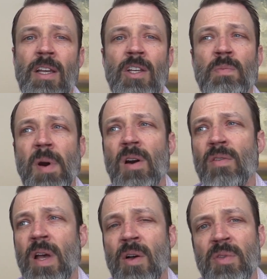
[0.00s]
It's part
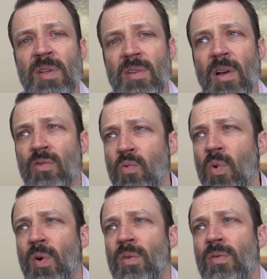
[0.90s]
of healthy
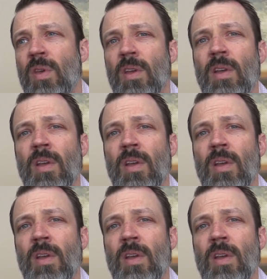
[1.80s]
self-worth.